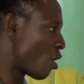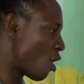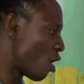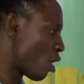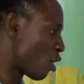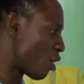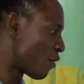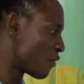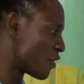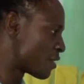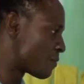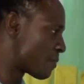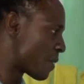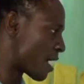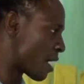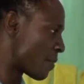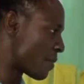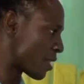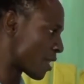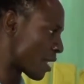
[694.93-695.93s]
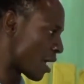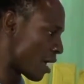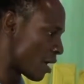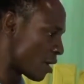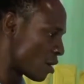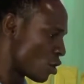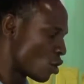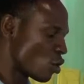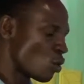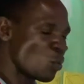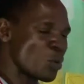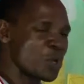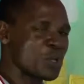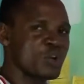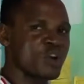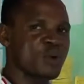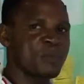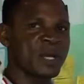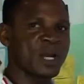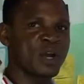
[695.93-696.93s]
all of these parameters will
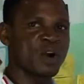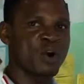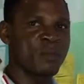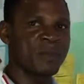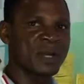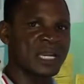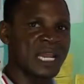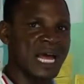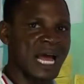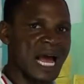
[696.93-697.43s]
just be coming